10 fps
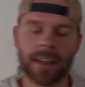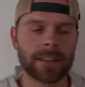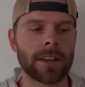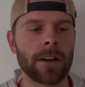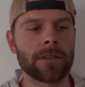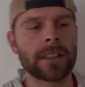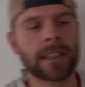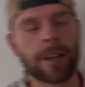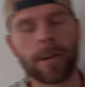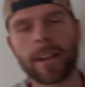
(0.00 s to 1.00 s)
So let's
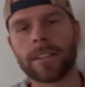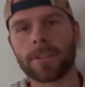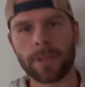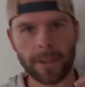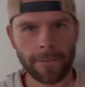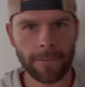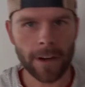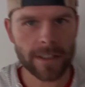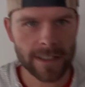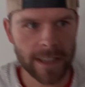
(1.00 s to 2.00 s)
get right into it. The
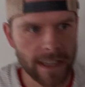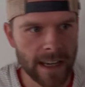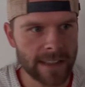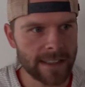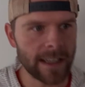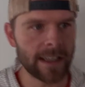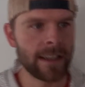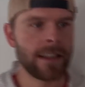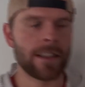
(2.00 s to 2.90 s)
first thing I did,